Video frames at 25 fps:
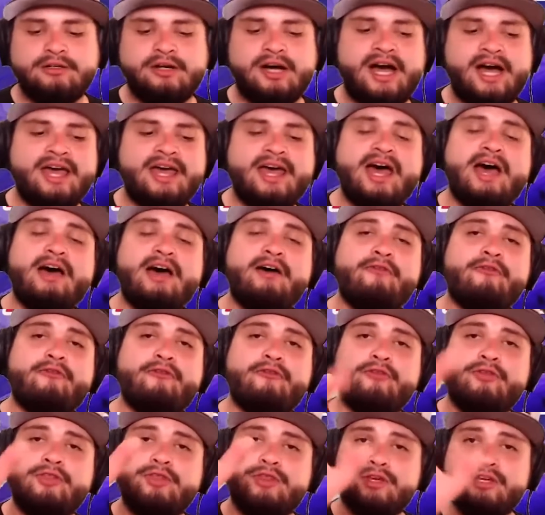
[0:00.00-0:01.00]
I have
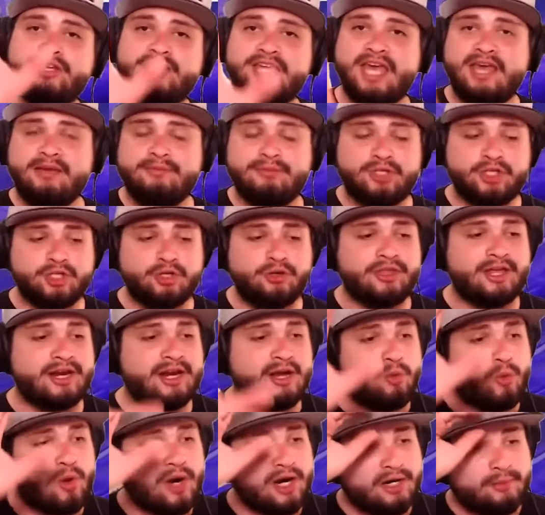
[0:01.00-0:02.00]
the game show that I
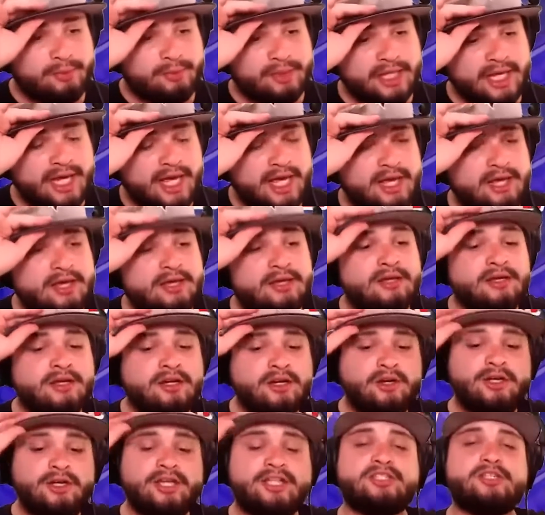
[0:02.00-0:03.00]
want to play.
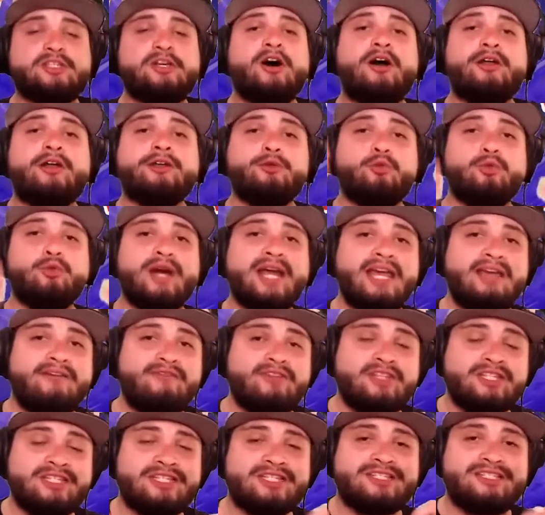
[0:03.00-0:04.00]
It's called
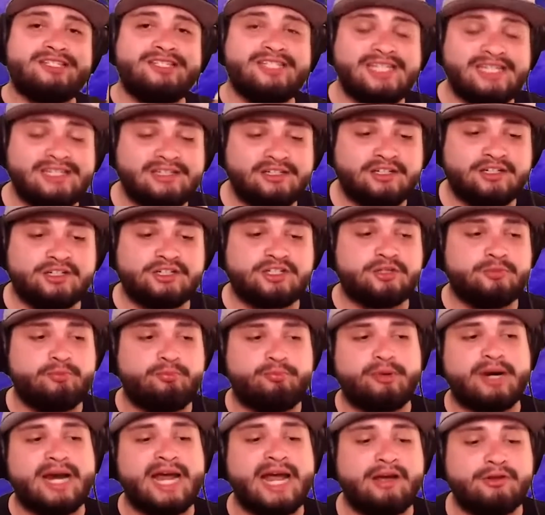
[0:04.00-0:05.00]
Ravens, Steelers,
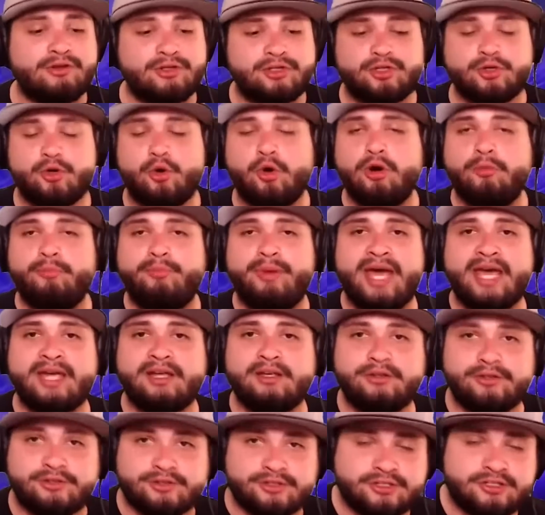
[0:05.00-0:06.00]
Browns, or
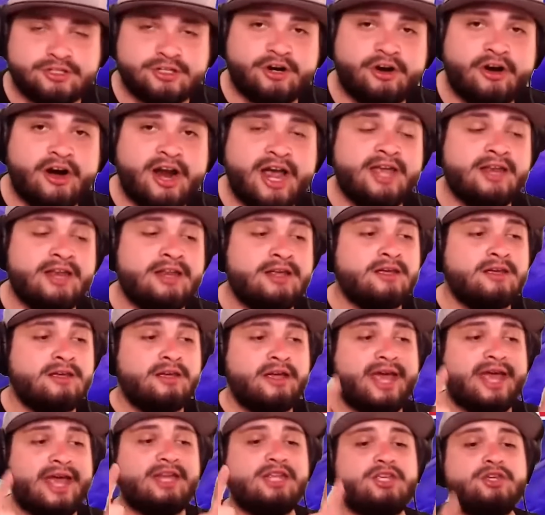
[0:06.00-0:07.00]
Bengals. All right?
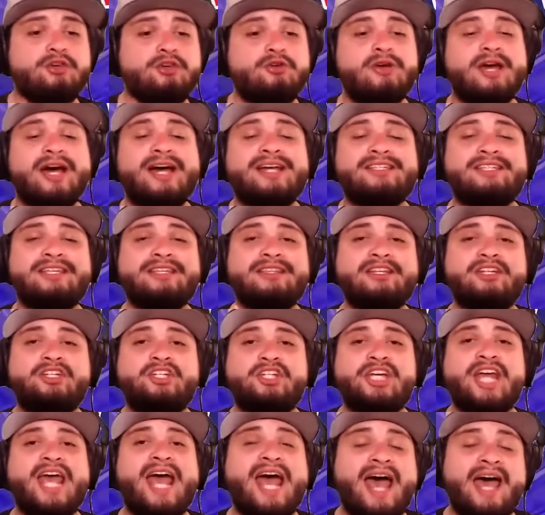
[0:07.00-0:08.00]
And you guys in the
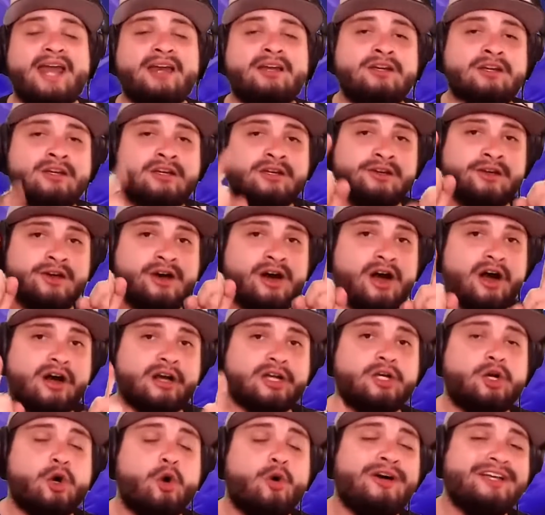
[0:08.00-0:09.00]
chat are
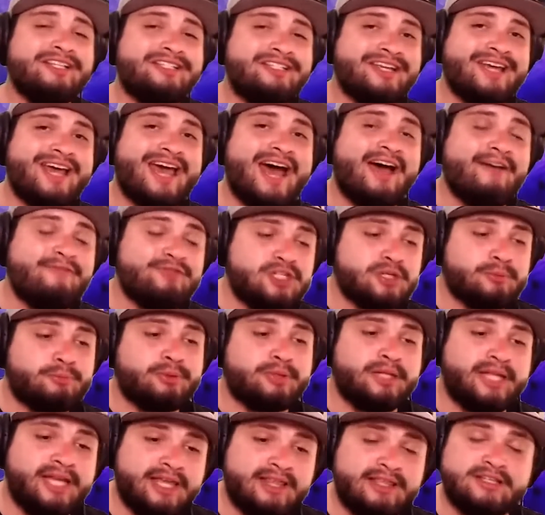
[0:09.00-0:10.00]
going to have to
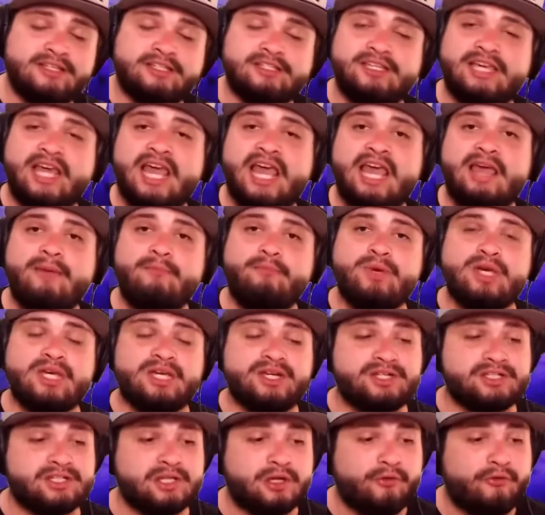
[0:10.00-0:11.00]
play this game
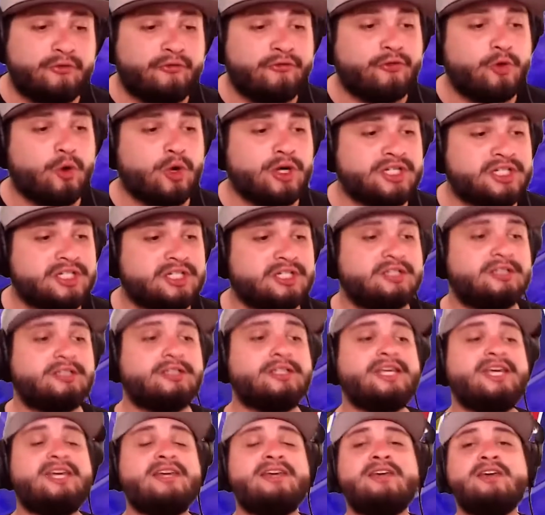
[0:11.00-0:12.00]
because
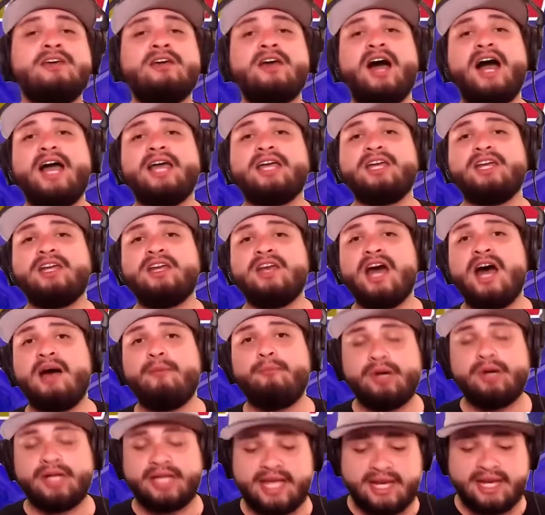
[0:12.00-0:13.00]
unfortunately, I could not
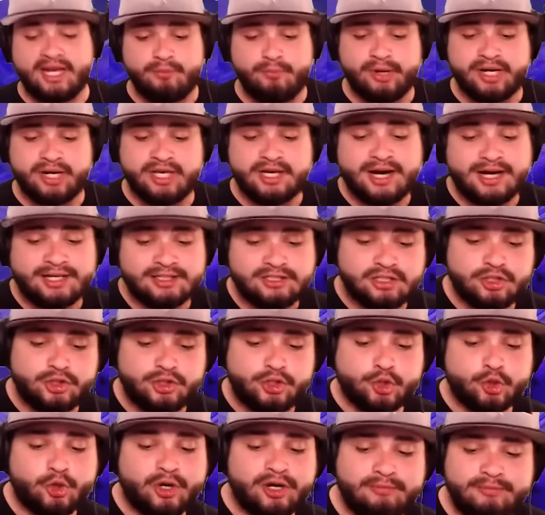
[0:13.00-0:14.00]
bring anybody on to
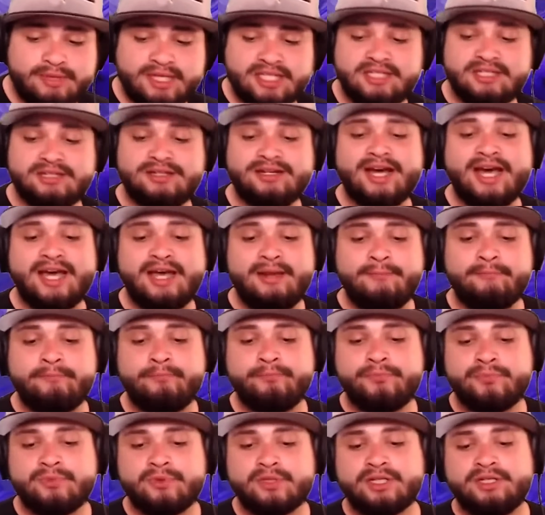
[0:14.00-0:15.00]
join me tonight.
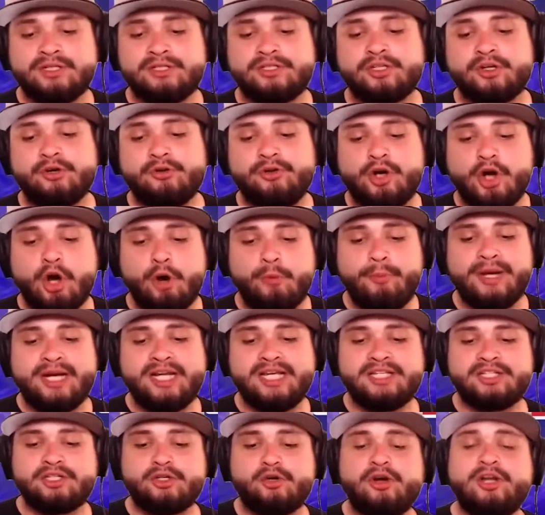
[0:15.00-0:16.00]
So nobody
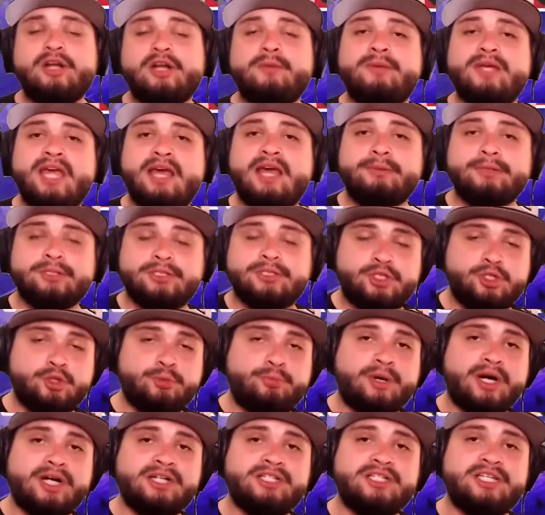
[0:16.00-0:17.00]
is going to be able to
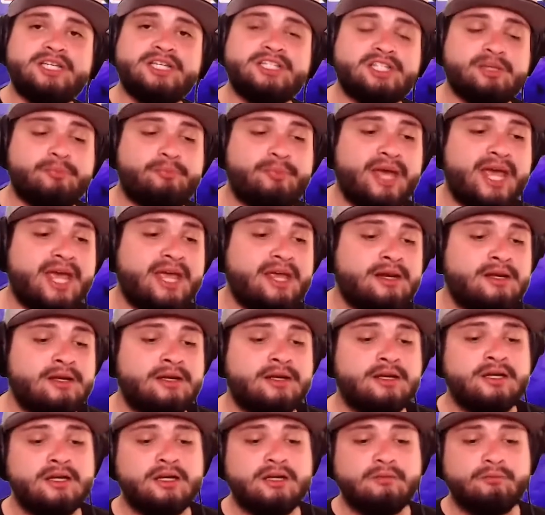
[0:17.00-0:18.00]
participate.
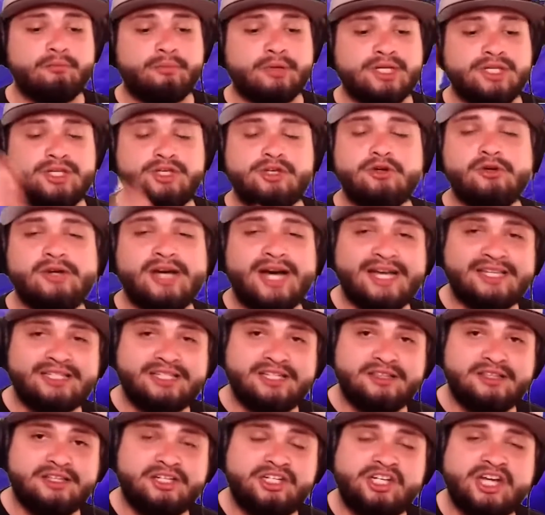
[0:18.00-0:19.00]
But you guys
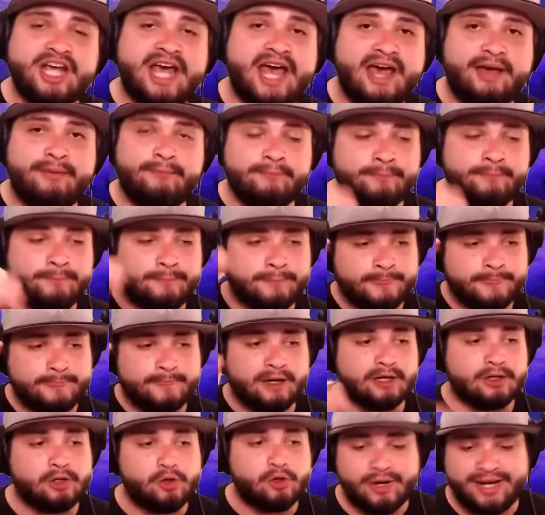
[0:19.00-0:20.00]
in the chat
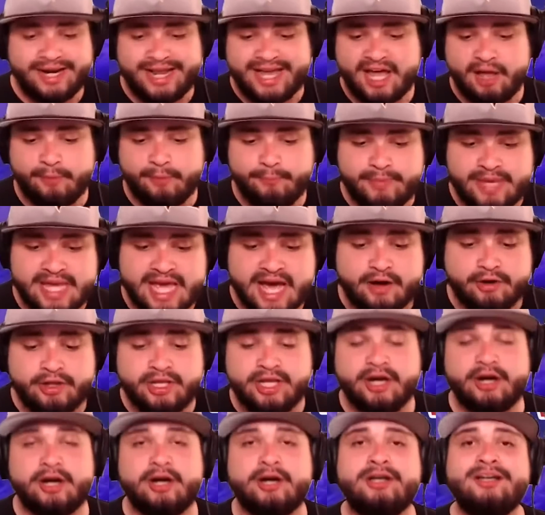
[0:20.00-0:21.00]
are going to help me out
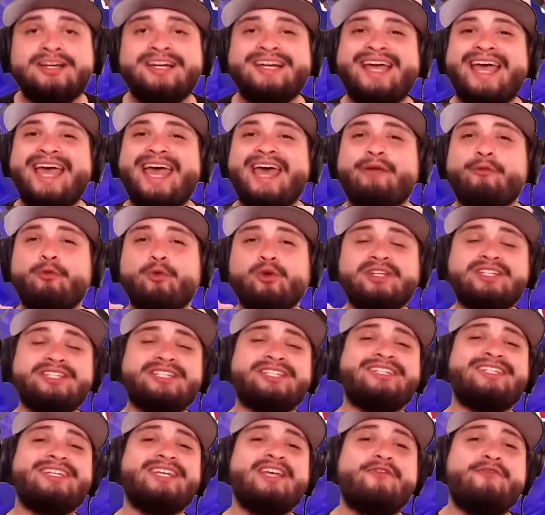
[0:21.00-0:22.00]
here. And we'll
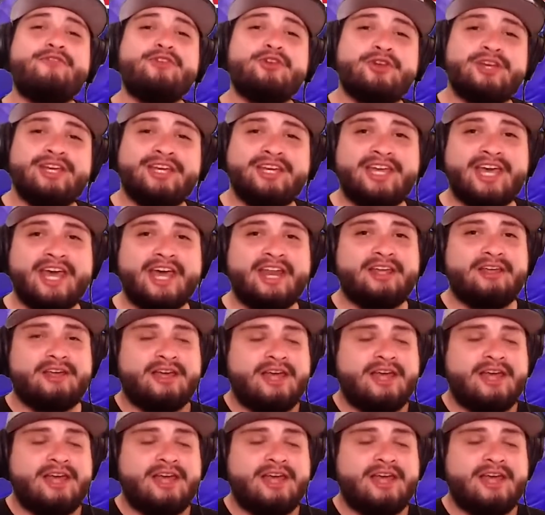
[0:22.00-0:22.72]
see if you can get it.